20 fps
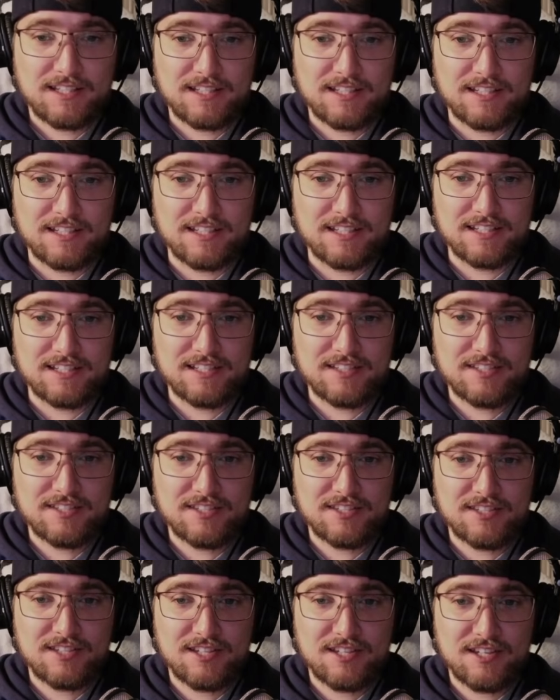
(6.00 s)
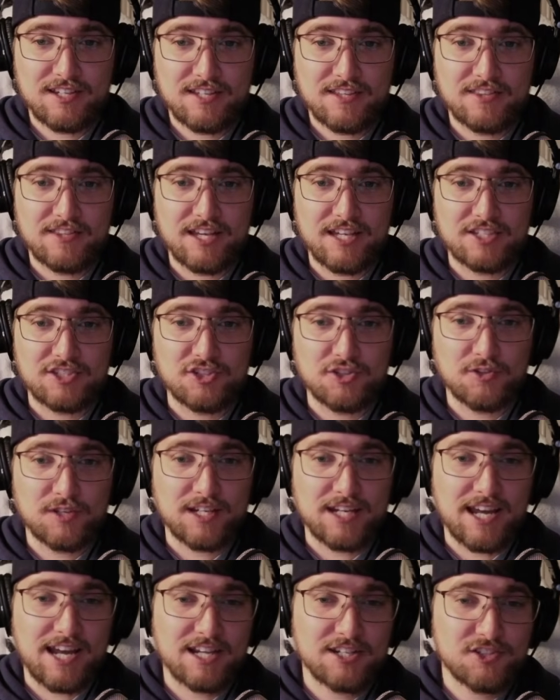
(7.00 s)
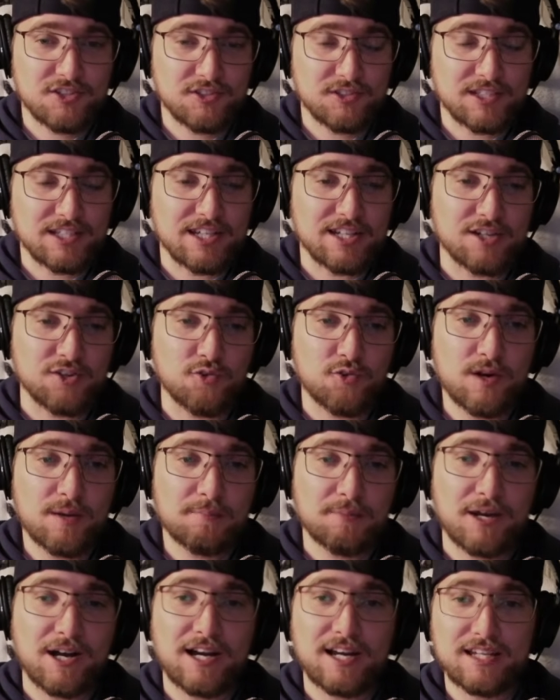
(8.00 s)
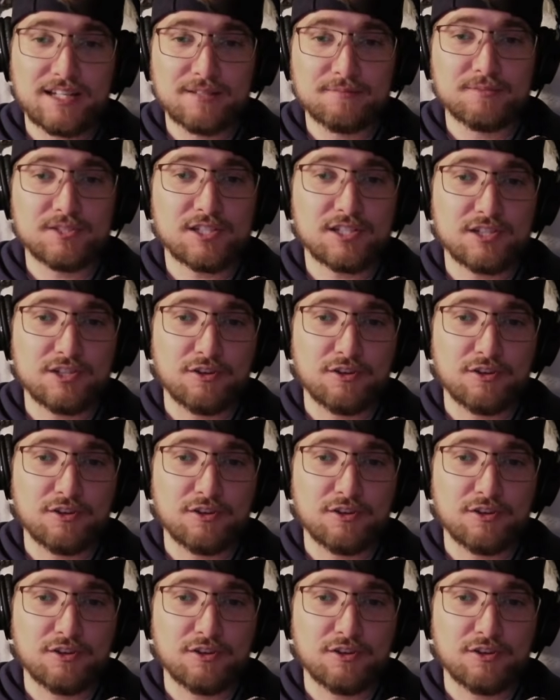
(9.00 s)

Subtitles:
is that you can actually equip items to your